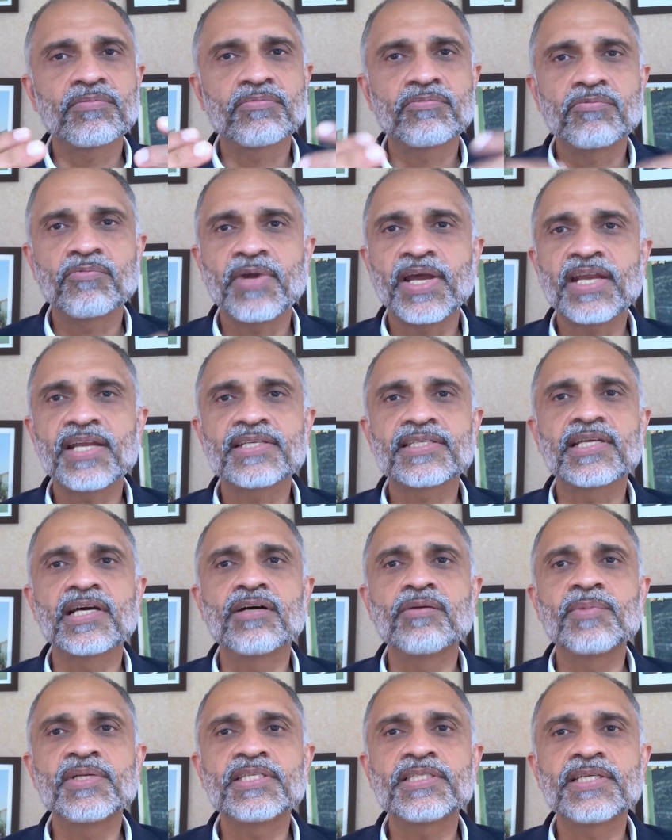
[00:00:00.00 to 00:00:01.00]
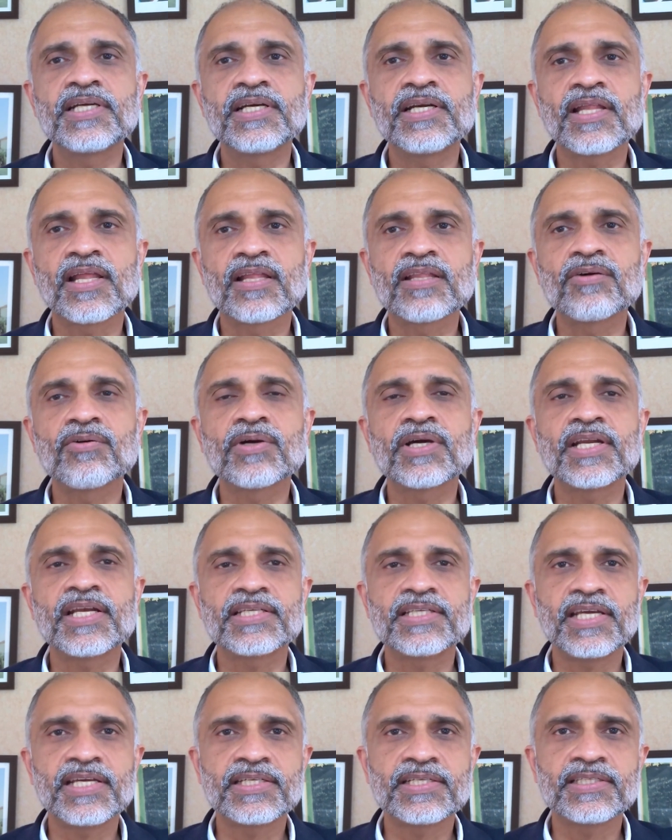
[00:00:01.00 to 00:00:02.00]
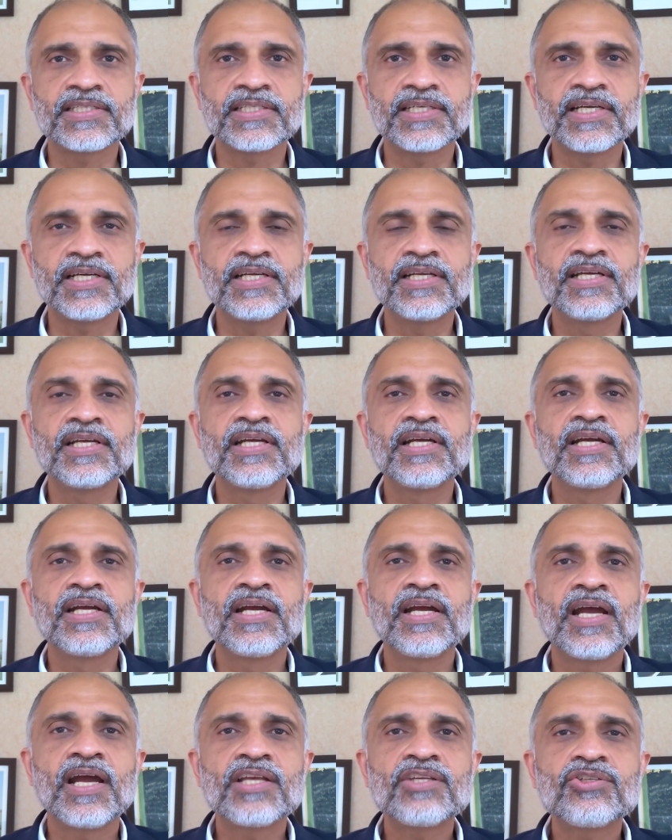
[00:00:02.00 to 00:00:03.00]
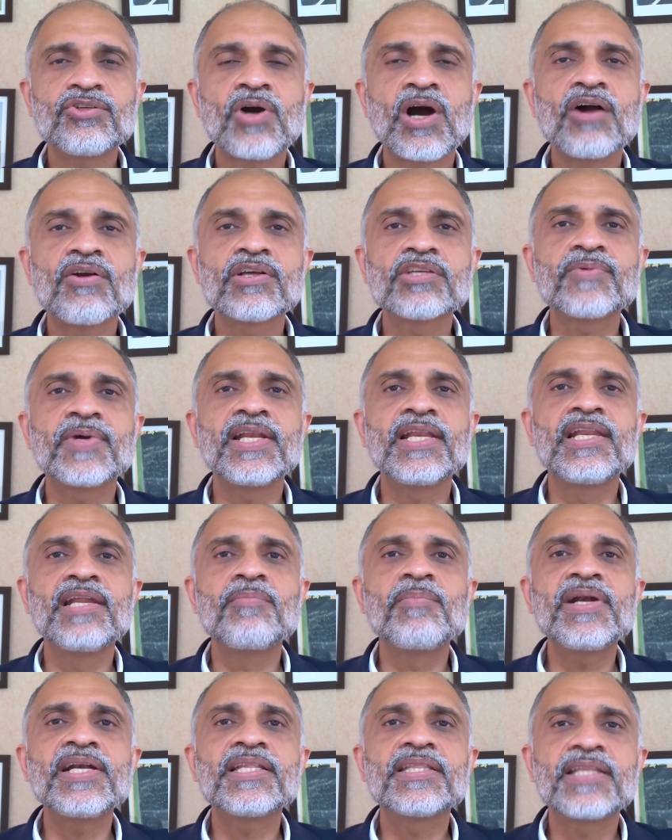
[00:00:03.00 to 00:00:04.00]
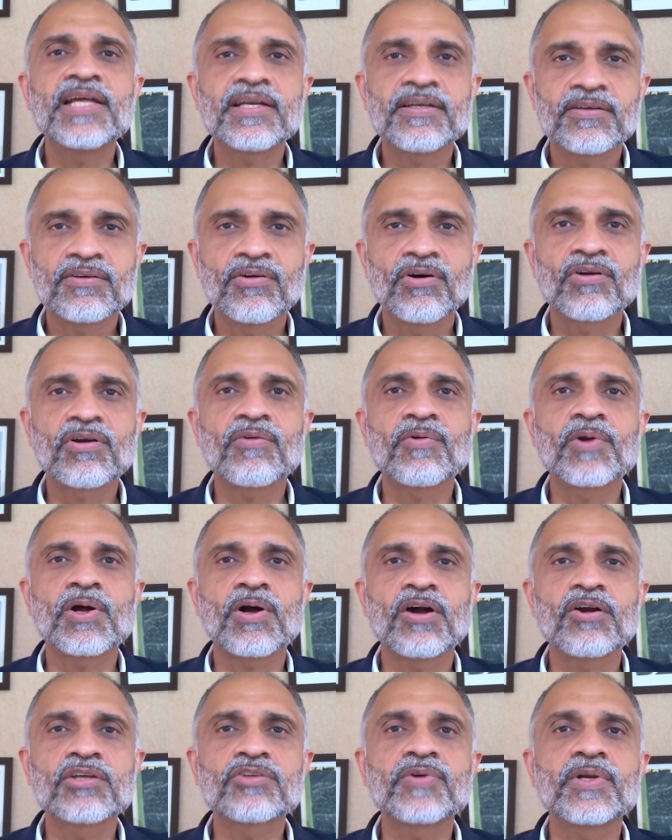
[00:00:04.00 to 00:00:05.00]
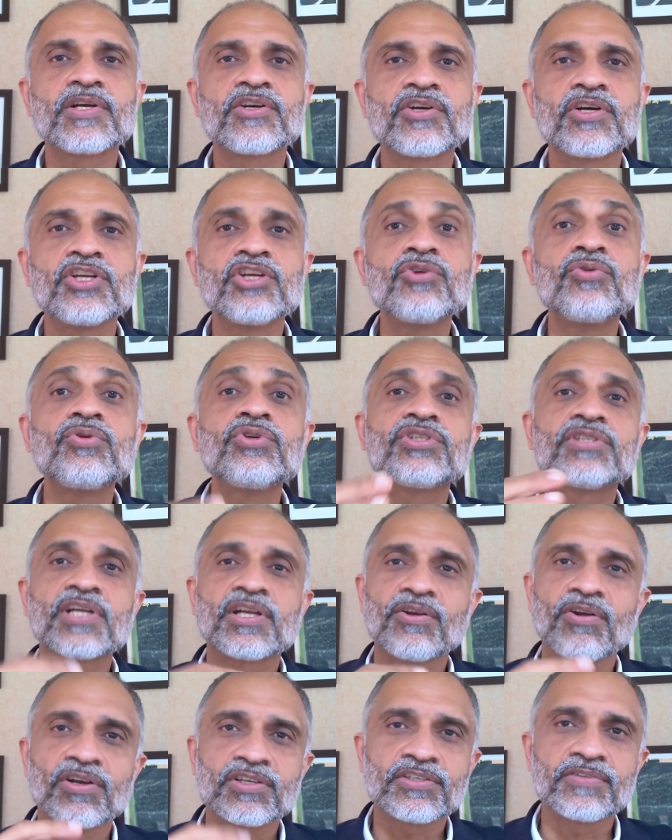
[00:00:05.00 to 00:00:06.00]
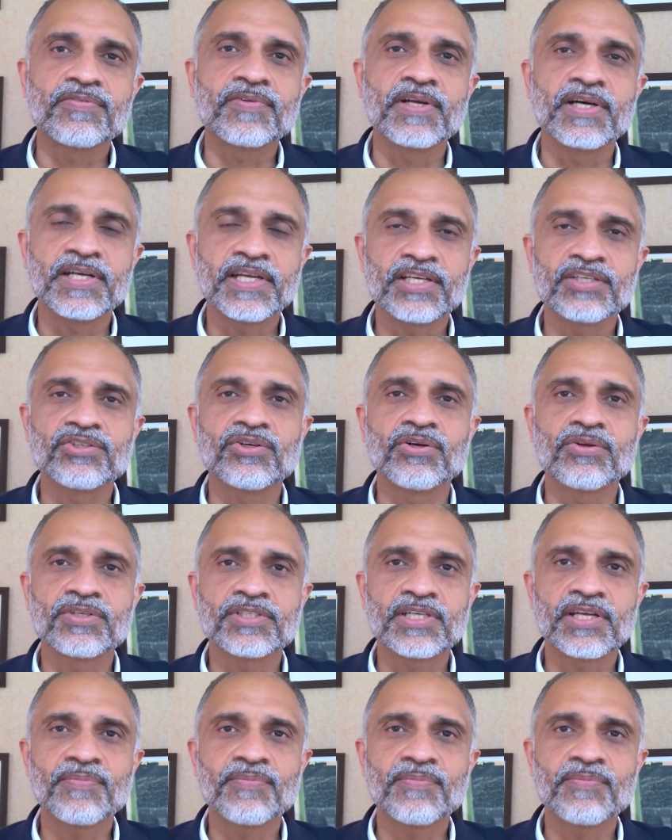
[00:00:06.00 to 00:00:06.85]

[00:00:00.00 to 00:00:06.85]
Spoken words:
various governments did, other organizations did, as to how does one limit that, or how does one reduce that loss of learning, so to say.